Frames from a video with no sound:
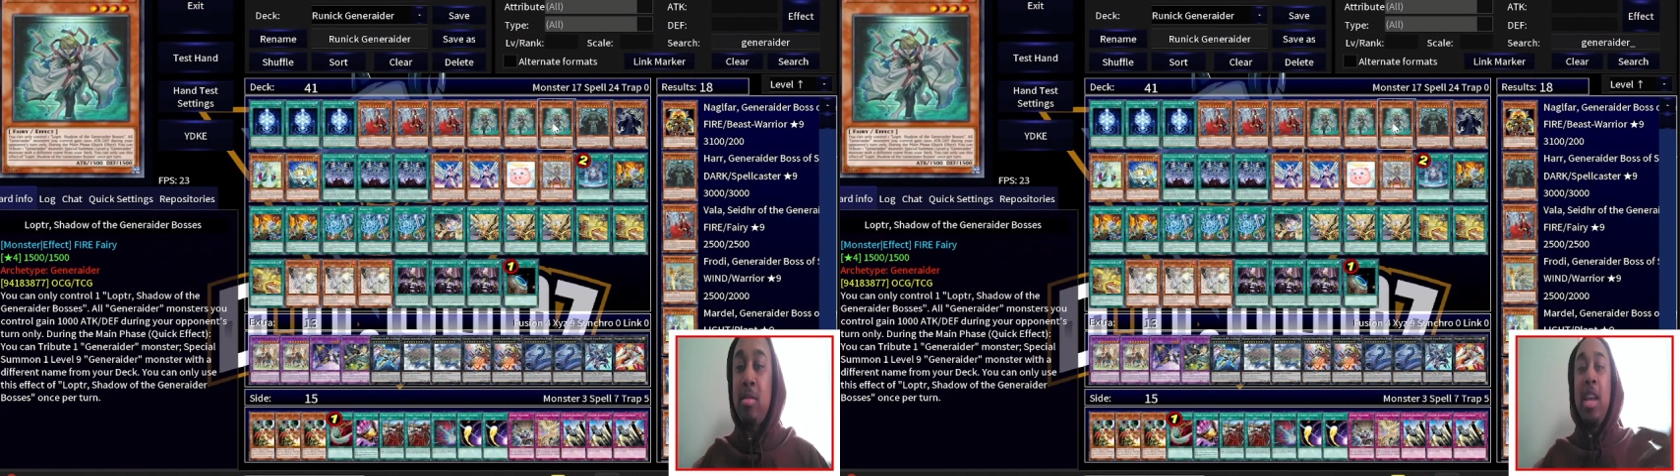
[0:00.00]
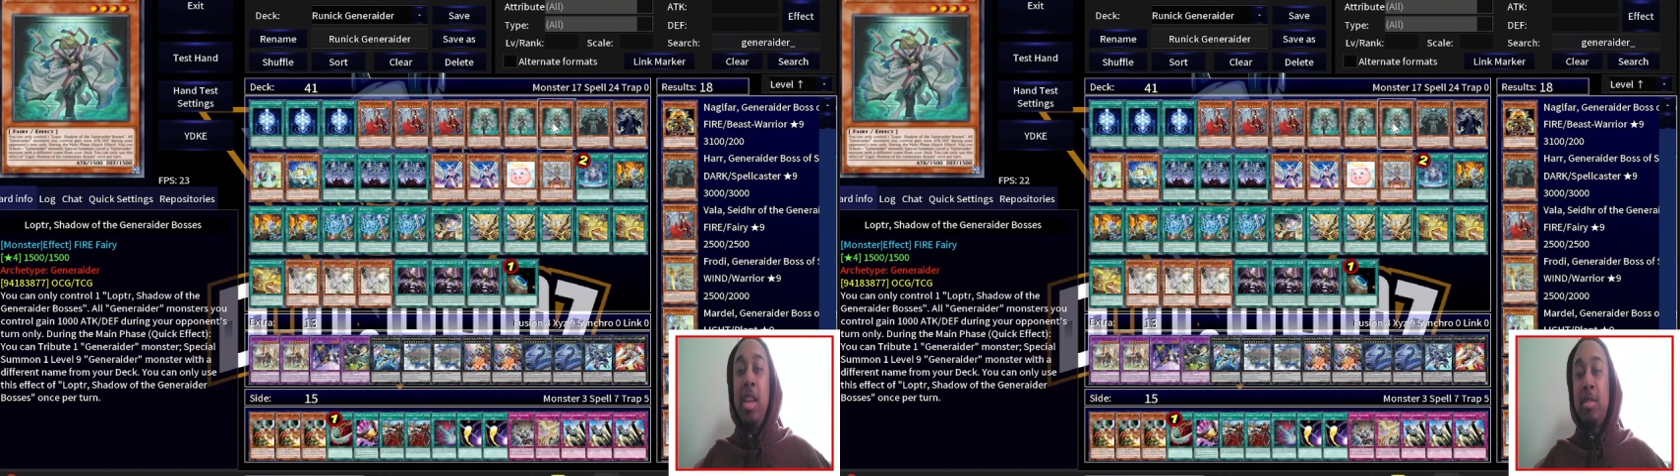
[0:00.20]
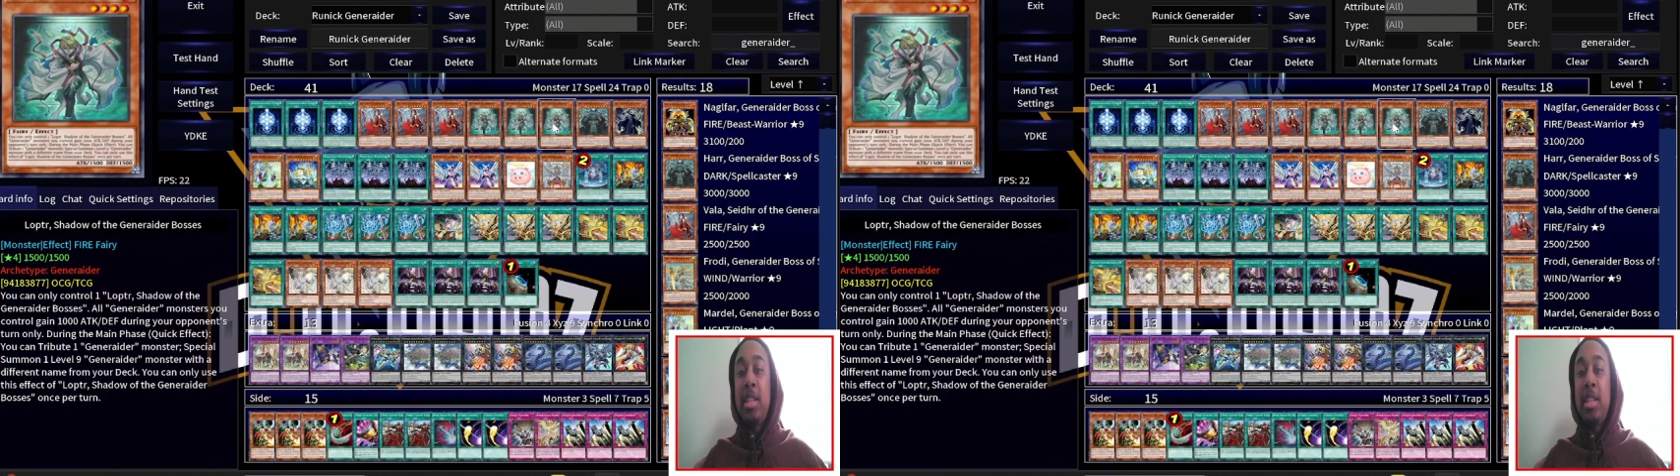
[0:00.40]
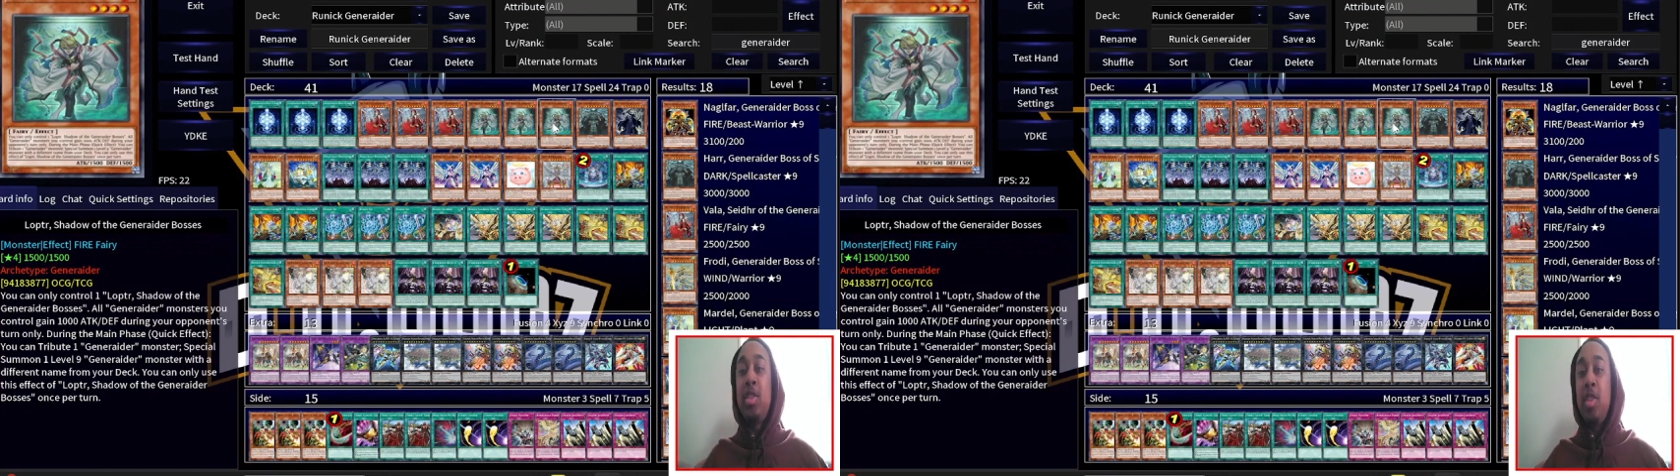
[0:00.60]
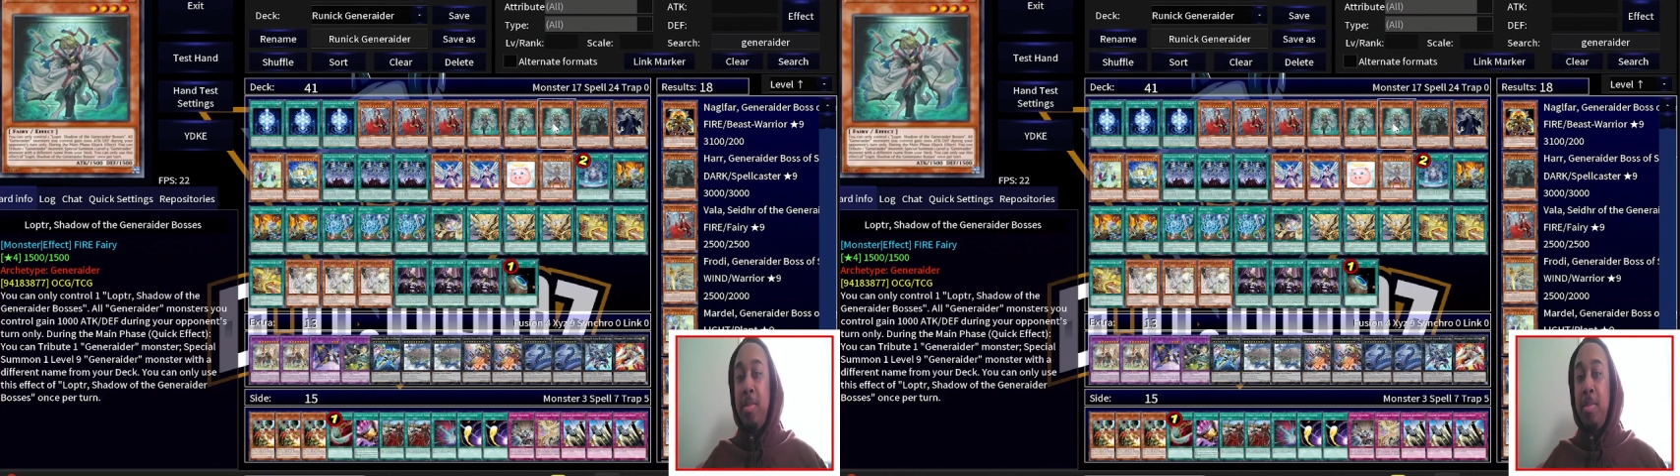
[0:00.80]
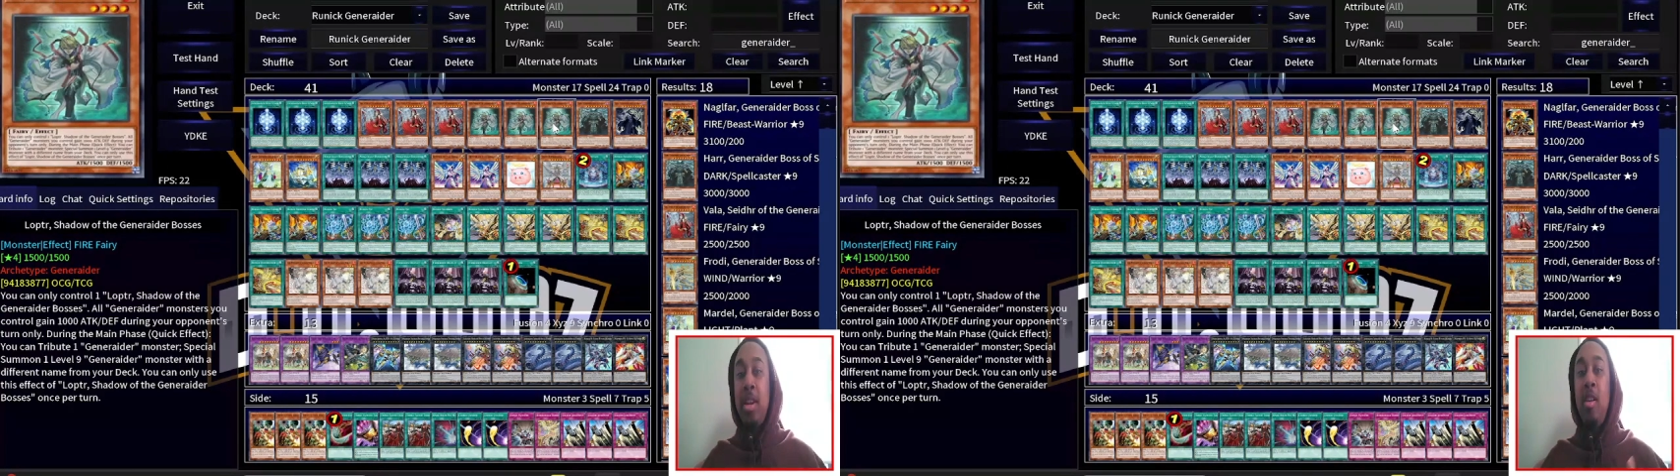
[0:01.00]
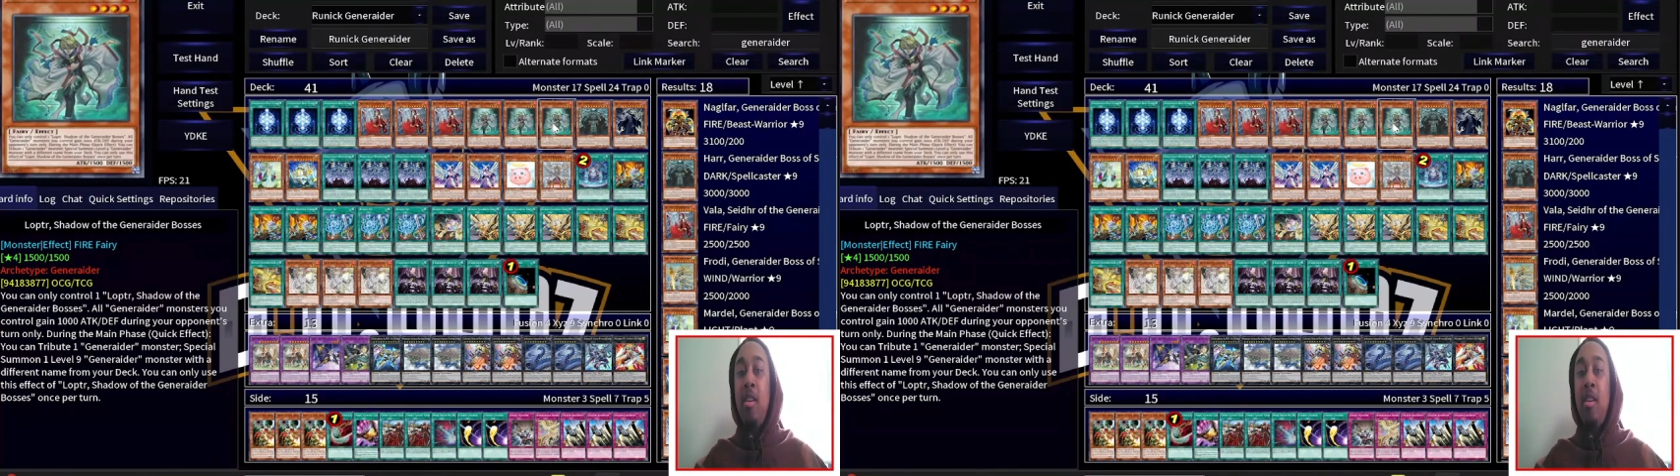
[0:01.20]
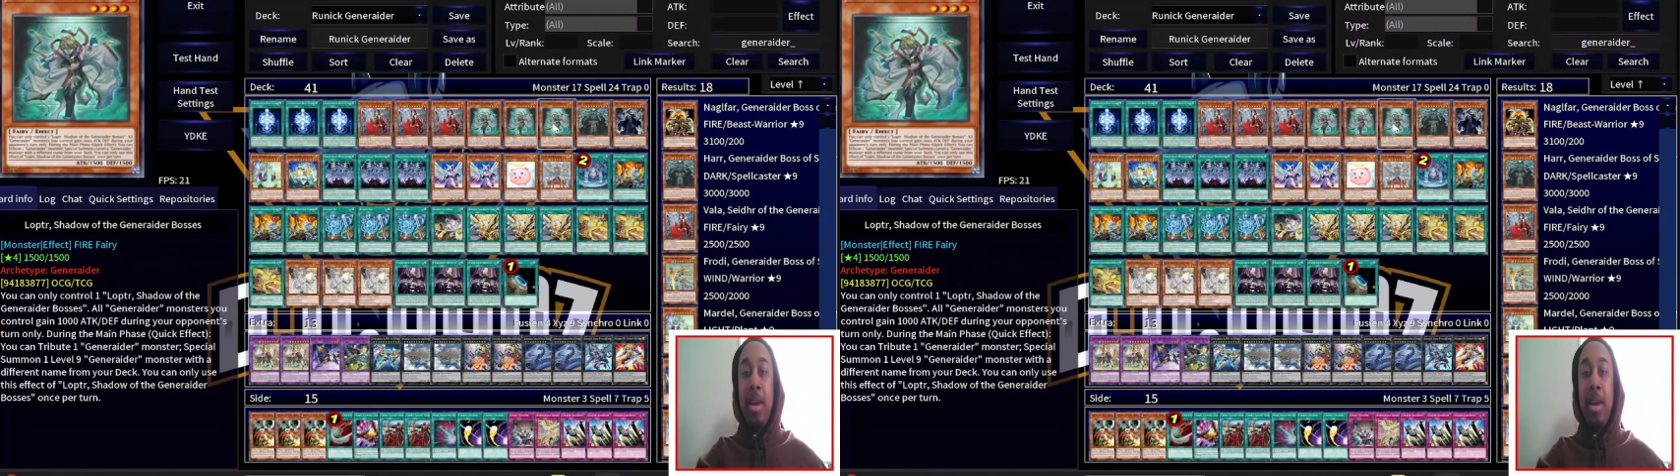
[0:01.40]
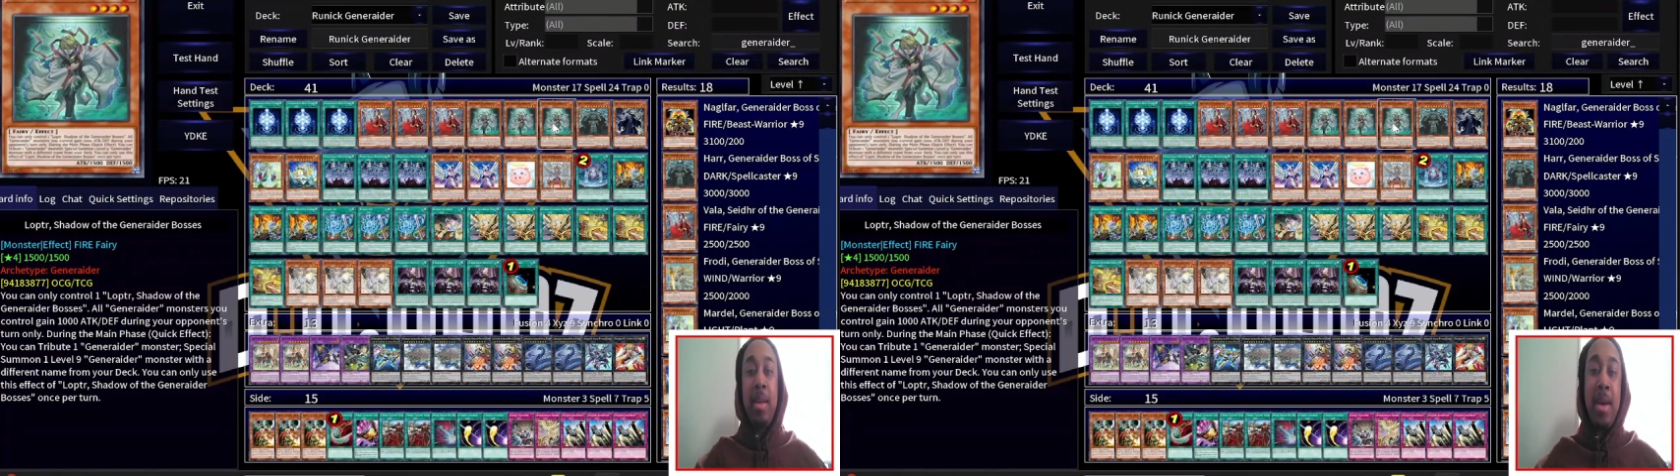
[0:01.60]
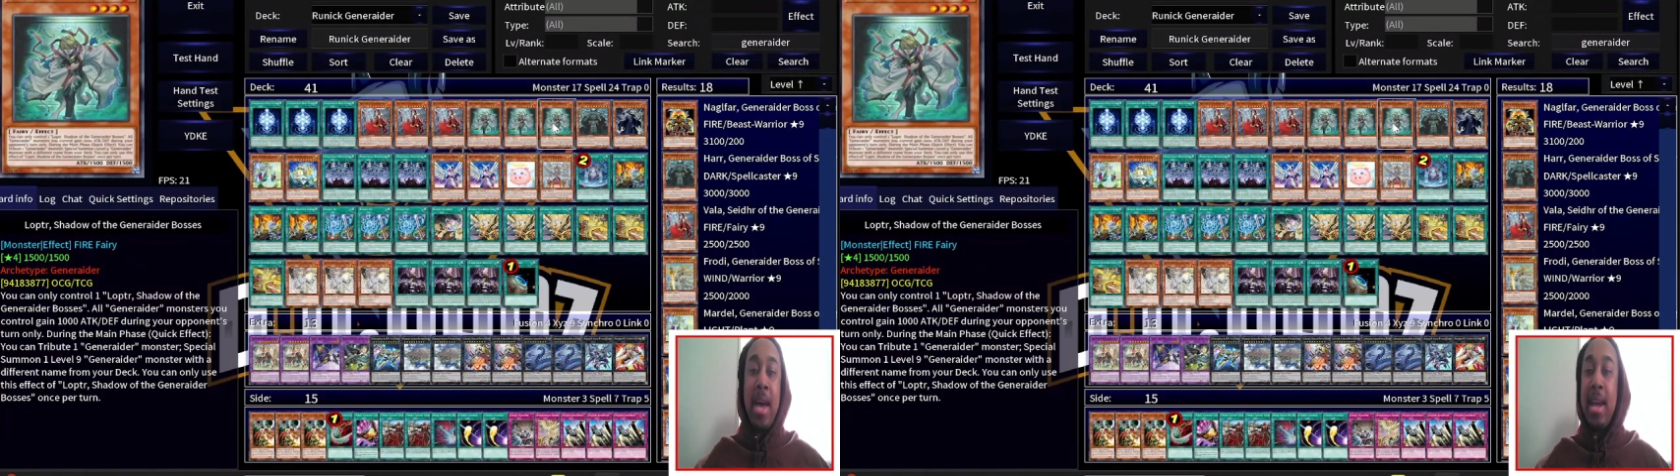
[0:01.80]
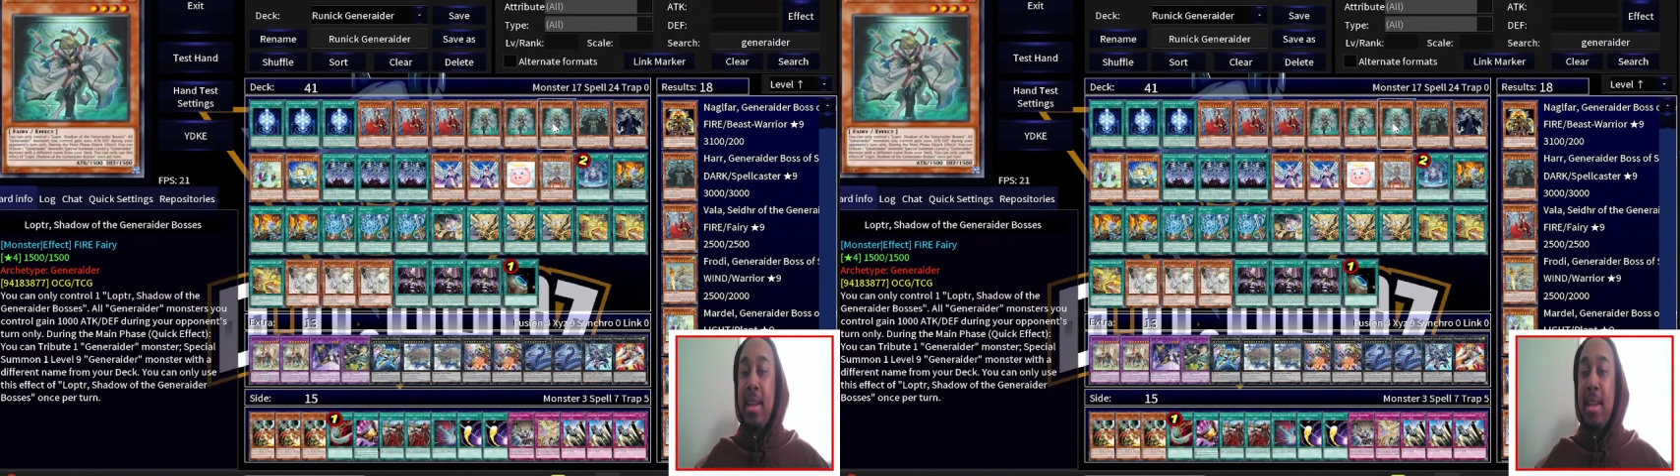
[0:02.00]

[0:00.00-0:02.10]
use it, tribute it all, bring it back,